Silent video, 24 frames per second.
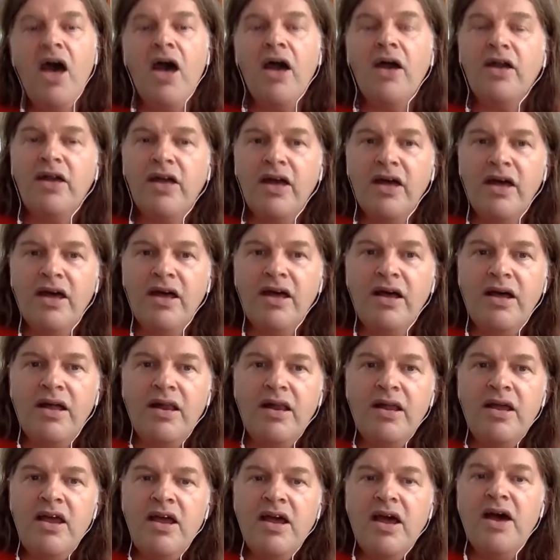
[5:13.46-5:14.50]
A
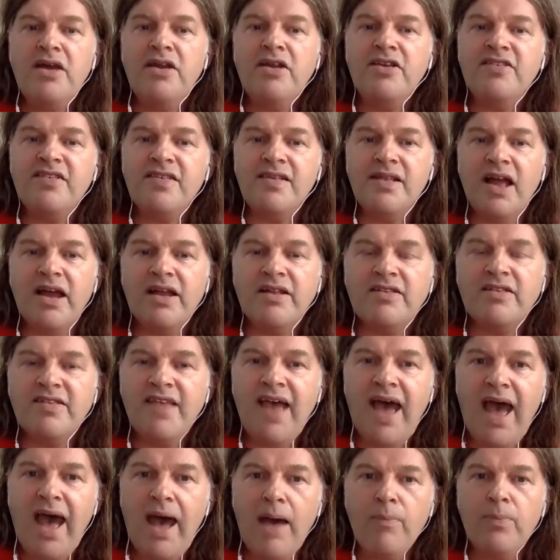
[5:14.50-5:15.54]
girl and a slight
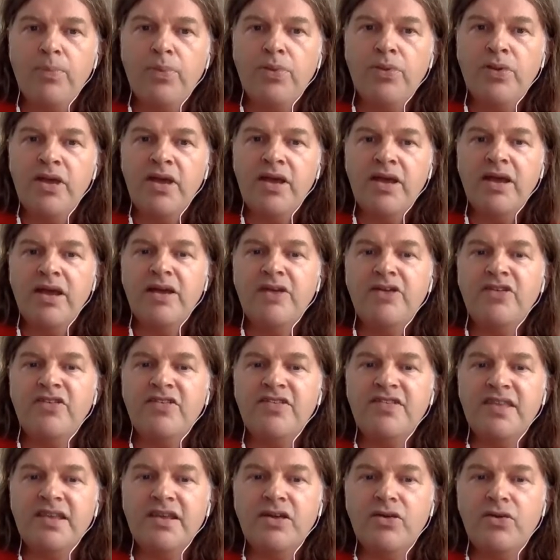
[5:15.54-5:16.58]
tap and a
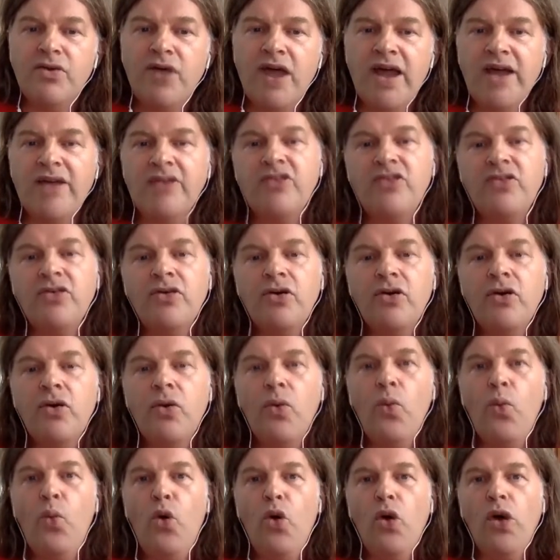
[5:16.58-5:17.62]
cigarette
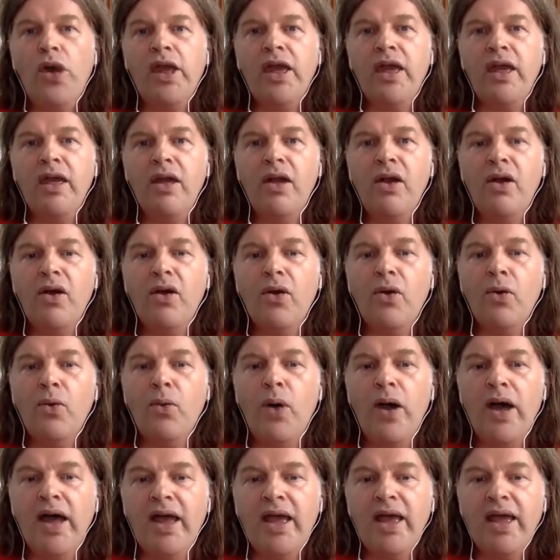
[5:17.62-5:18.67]
walking
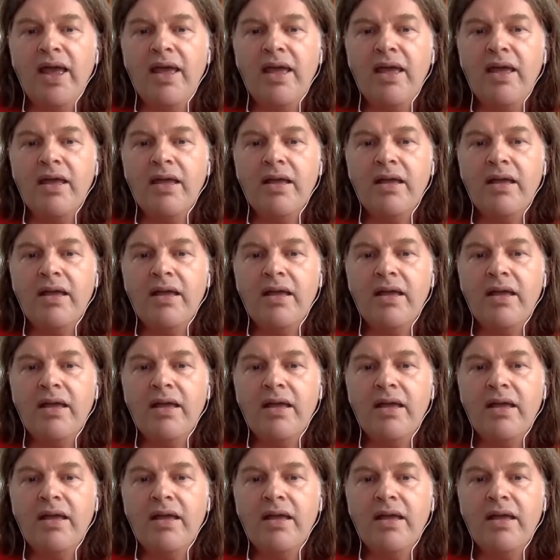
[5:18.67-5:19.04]
away.